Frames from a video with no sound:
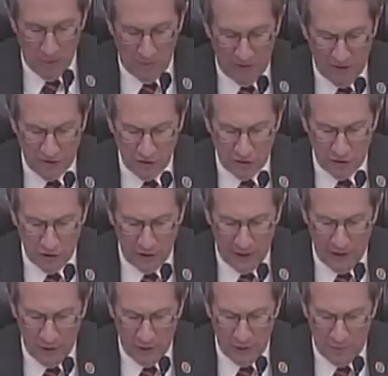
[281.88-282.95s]
Professor
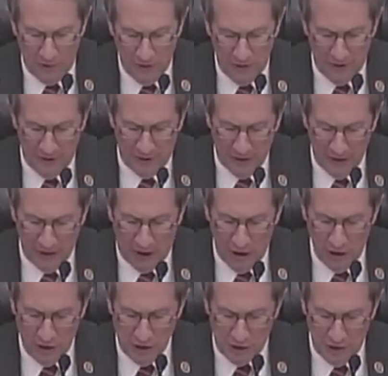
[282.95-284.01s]
Turley, it would appear that the
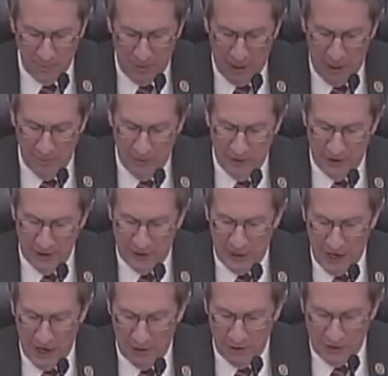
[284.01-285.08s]
largest impediment to
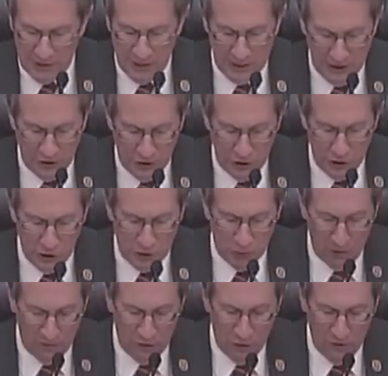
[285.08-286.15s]
Congress seeking judicial
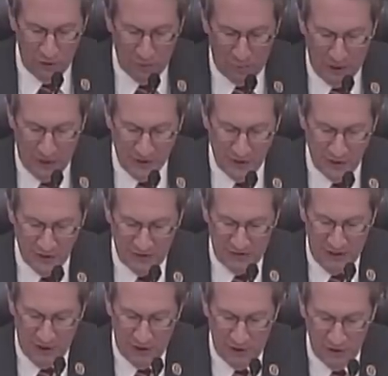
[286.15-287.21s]
review of the President's
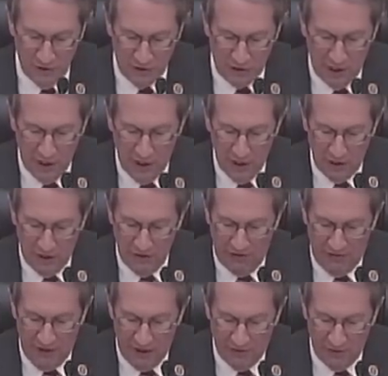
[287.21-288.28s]
failures to
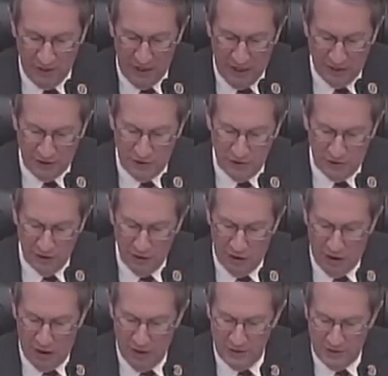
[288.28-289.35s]
faithfully execute the
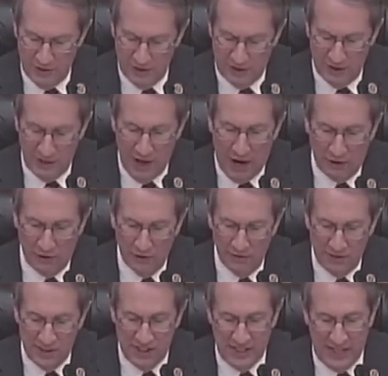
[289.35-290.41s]
laws is the doctrine
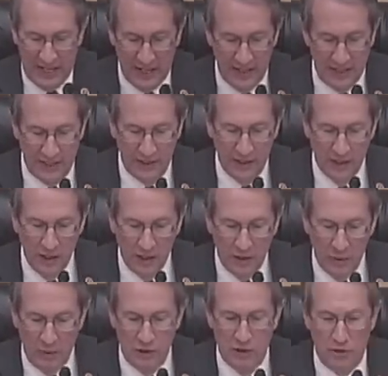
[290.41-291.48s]
of standing,
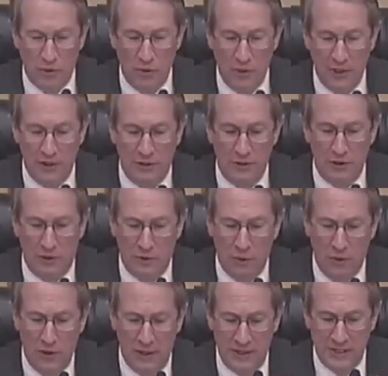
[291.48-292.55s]
which according to the
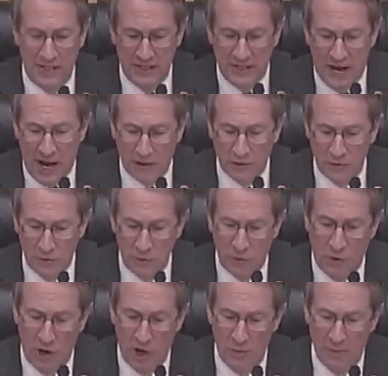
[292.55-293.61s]
Court is a doctrine
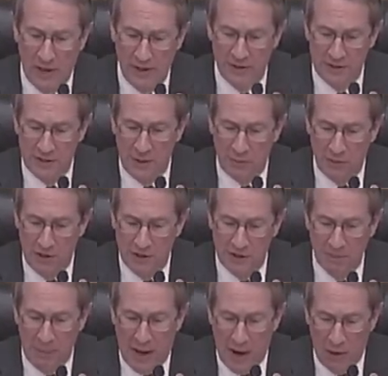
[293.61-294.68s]
required by the separation
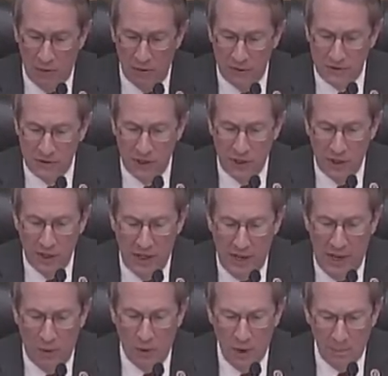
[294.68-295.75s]
of powers.
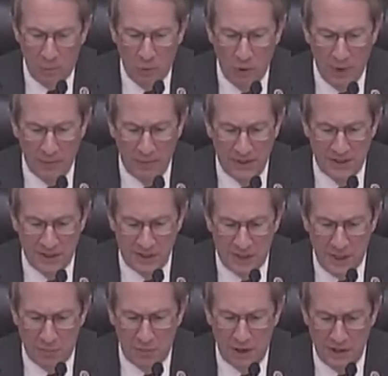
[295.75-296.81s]
At what point must the
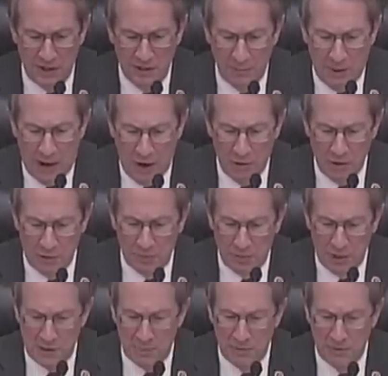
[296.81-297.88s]
separation of powers
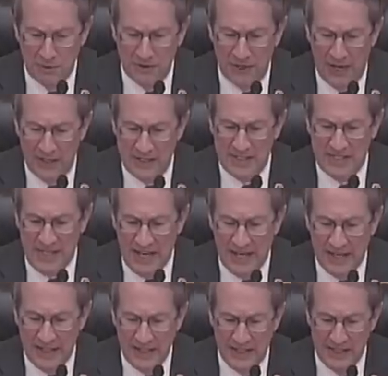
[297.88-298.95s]
principles that
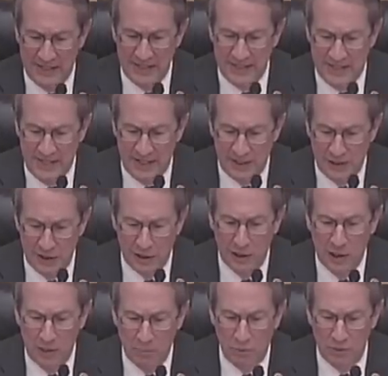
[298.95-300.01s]
standing is intended to
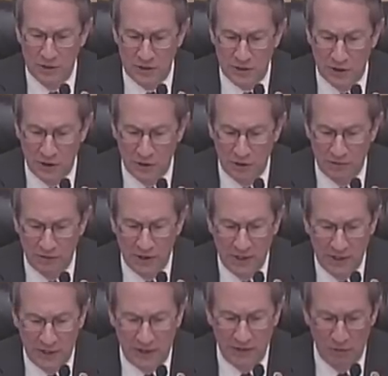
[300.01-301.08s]
preserve
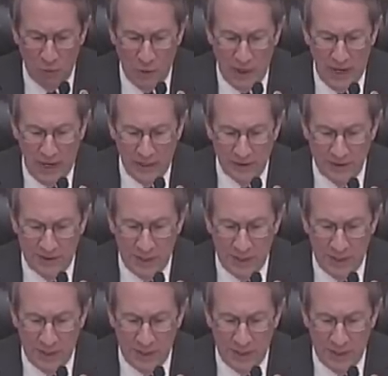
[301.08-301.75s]
give way to the